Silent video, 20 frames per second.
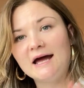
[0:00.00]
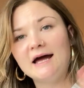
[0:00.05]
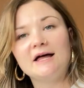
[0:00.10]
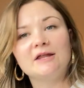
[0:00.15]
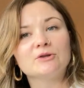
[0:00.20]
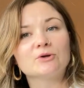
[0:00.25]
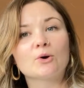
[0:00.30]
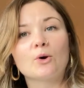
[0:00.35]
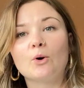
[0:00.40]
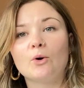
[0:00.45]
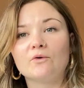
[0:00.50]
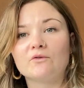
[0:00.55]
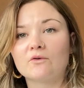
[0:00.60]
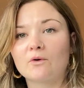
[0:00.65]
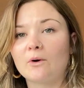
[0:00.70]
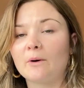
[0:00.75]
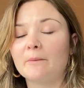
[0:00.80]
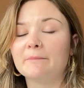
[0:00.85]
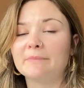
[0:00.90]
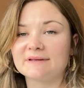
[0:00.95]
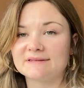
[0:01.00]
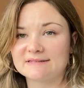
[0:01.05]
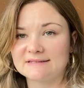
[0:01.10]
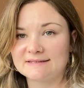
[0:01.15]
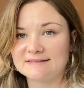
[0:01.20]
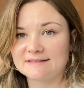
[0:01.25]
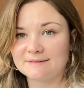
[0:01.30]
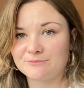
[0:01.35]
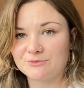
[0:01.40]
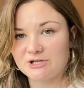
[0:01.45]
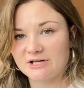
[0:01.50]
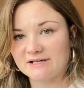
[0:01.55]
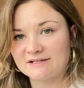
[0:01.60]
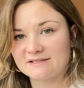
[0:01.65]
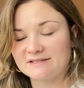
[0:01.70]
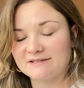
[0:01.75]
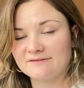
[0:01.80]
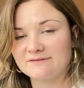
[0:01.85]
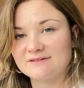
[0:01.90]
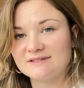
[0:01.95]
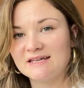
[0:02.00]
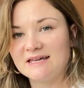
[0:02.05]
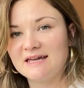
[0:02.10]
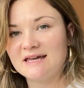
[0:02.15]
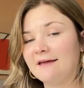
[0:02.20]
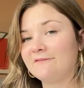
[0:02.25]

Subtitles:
and their overall business objectives.